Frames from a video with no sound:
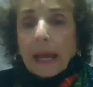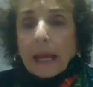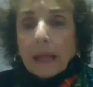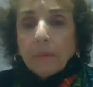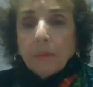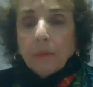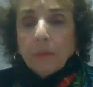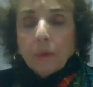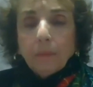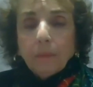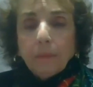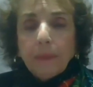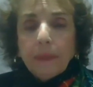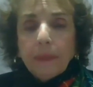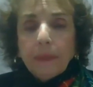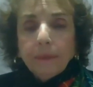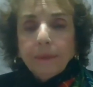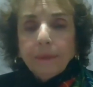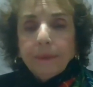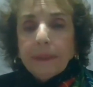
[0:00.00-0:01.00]
Admiral
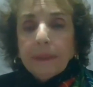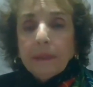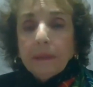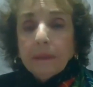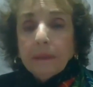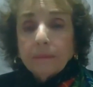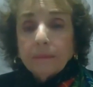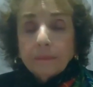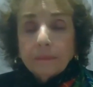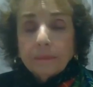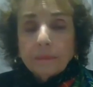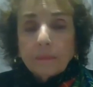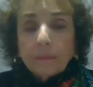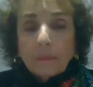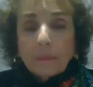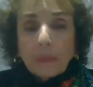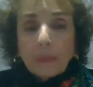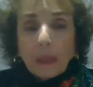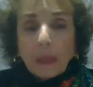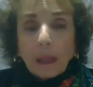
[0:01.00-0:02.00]
Peary
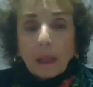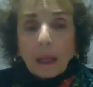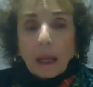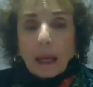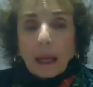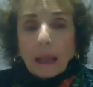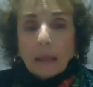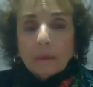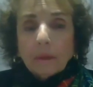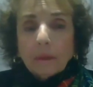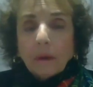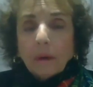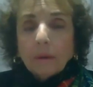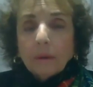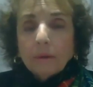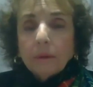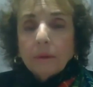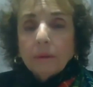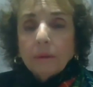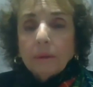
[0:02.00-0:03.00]
had
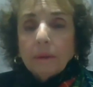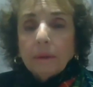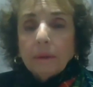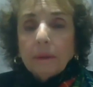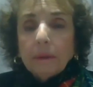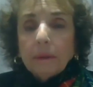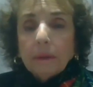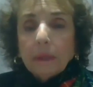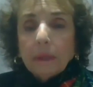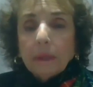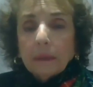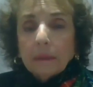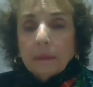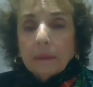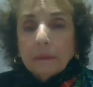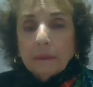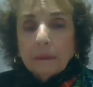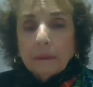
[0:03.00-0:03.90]
gone to the uh,